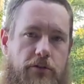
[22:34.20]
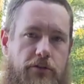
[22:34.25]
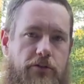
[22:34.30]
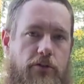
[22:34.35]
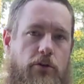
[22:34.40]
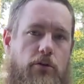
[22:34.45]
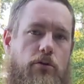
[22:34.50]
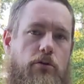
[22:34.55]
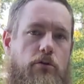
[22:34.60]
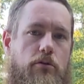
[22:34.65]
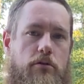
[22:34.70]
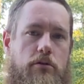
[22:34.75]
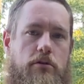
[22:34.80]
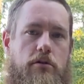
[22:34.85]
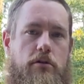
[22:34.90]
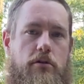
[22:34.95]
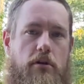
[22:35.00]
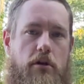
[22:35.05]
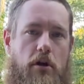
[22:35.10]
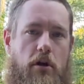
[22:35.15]
So
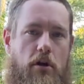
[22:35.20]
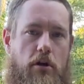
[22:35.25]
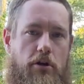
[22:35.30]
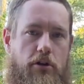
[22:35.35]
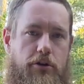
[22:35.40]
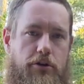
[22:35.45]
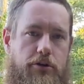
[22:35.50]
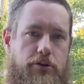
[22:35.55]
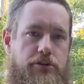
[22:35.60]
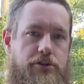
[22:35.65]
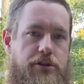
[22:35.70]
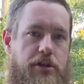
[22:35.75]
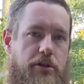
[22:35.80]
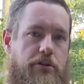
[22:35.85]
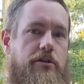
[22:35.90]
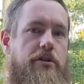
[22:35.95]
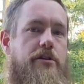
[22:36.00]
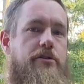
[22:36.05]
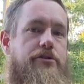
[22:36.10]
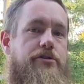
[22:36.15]
our
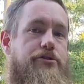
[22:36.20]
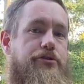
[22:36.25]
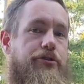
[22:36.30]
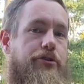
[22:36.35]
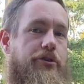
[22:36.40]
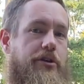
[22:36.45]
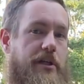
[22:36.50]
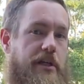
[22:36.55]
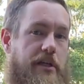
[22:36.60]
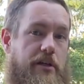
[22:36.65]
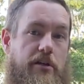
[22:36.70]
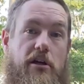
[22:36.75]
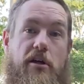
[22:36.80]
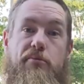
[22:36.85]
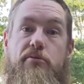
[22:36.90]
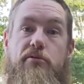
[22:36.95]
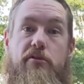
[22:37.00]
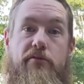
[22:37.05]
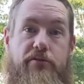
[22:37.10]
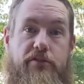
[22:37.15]
utilities journey, a
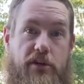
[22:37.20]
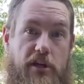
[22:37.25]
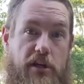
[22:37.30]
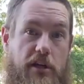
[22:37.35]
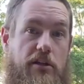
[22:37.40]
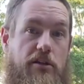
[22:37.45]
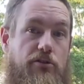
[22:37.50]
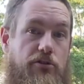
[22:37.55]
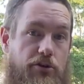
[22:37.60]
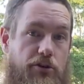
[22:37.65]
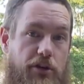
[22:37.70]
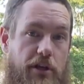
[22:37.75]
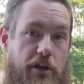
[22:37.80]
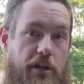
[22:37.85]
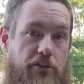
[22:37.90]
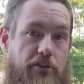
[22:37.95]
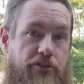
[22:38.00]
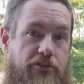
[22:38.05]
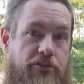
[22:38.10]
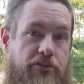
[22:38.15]
couple of key
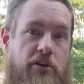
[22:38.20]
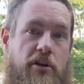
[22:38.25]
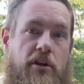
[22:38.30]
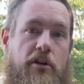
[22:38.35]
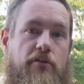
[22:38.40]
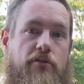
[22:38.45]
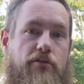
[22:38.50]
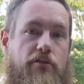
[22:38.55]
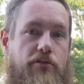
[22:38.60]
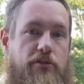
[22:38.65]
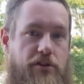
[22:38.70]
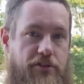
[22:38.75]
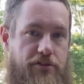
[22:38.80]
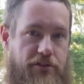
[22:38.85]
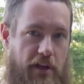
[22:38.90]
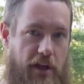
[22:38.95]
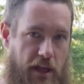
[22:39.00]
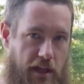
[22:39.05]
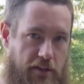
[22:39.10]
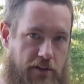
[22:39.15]
learnings for
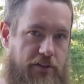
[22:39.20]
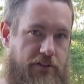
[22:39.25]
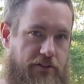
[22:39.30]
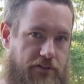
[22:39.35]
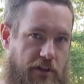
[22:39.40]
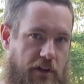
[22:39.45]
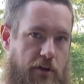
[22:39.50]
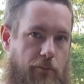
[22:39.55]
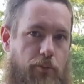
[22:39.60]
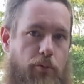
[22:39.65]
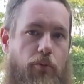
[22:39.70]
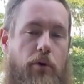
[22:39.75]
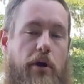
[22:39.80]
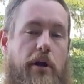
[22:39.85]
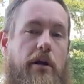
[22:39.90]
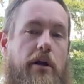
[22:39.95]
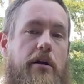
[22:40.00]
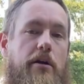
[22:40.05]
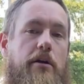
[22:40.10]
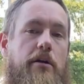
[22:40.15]
this end step
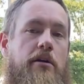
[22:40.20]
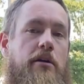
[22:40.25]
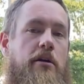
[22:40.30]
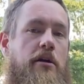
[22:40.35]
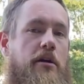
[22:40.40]
where,